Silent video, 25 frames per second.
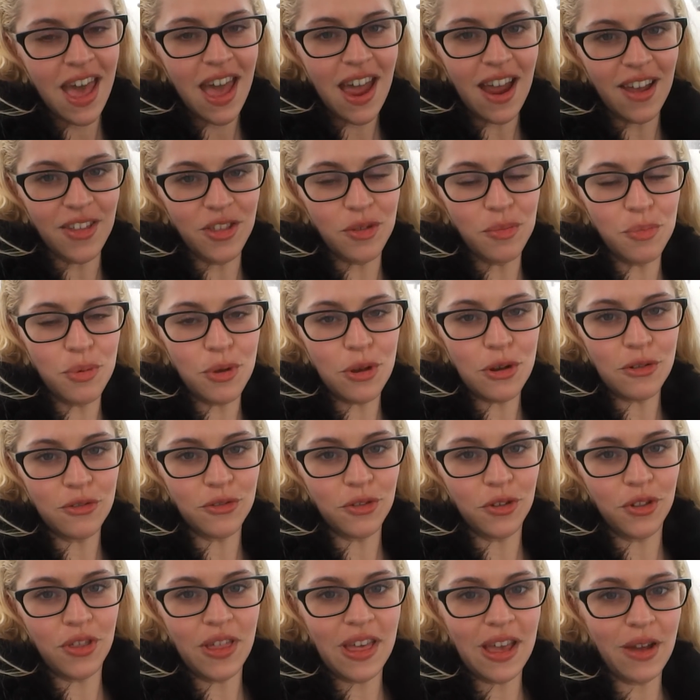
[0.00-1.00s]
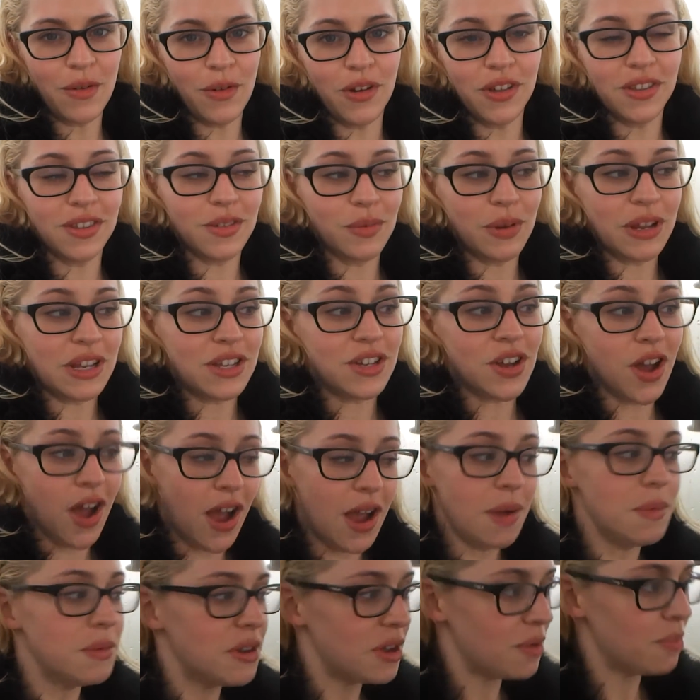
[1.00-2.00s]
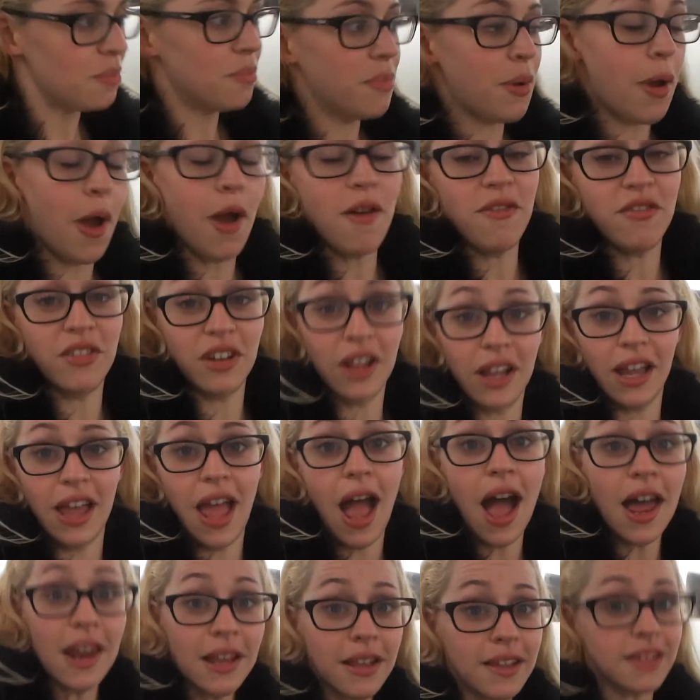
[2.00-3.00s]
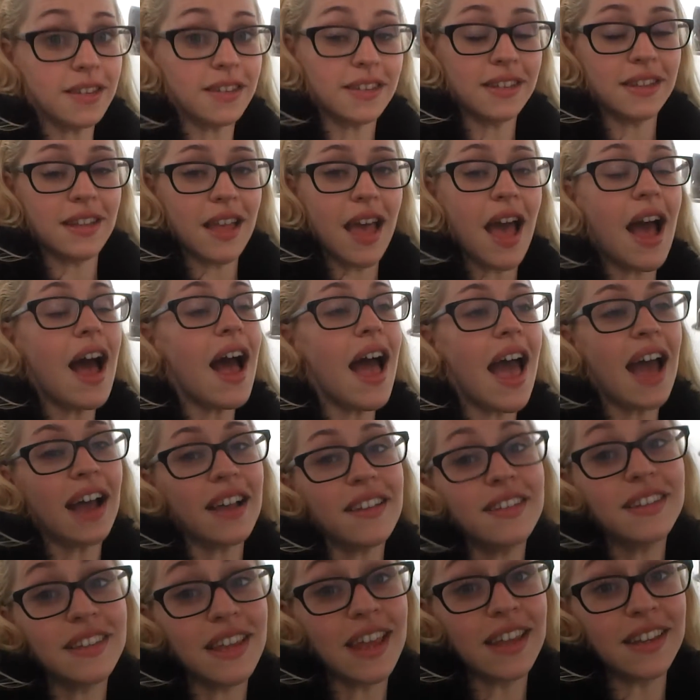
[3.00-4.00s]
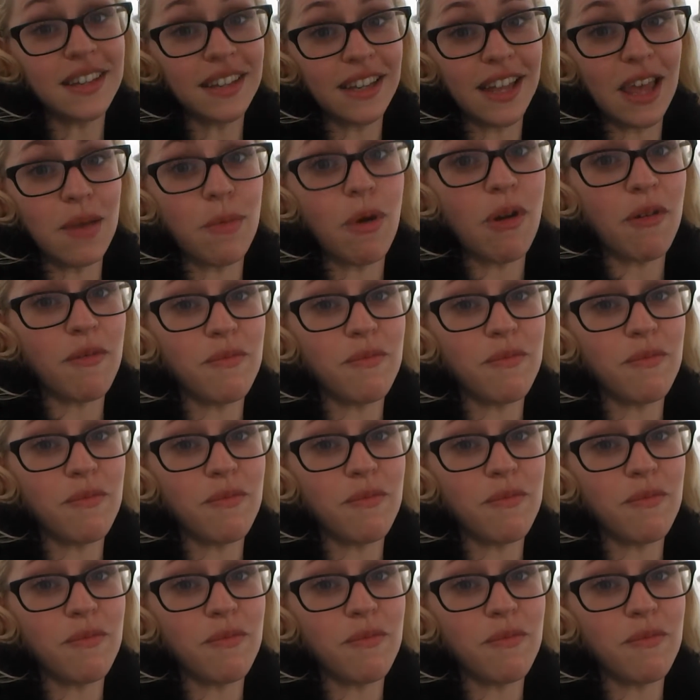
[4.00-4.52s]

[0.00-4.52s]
and the beautiful thing was we timed it perfectly, accidentally but